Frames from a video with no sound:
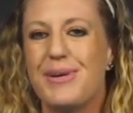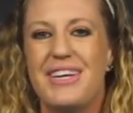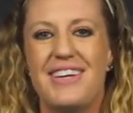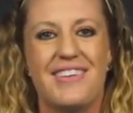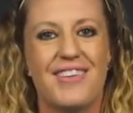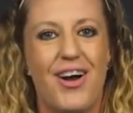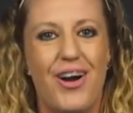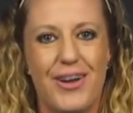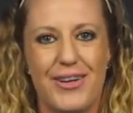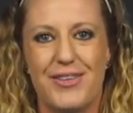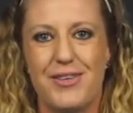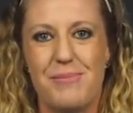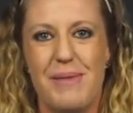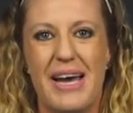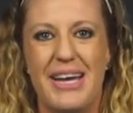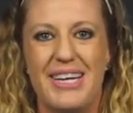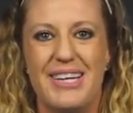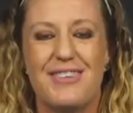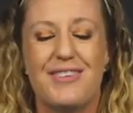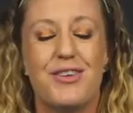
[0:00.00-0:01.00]
He's awesome
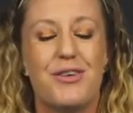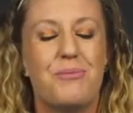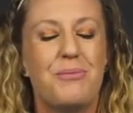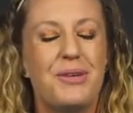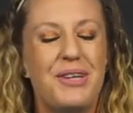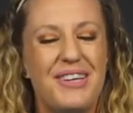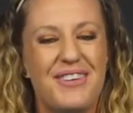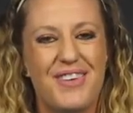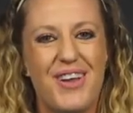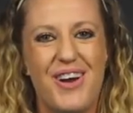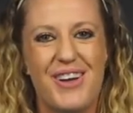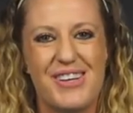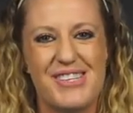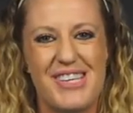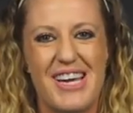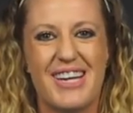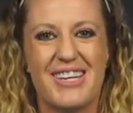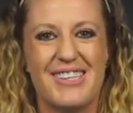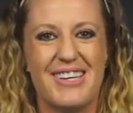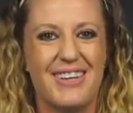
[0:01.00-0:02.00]
at it. So please
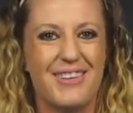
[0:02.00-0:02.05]
contact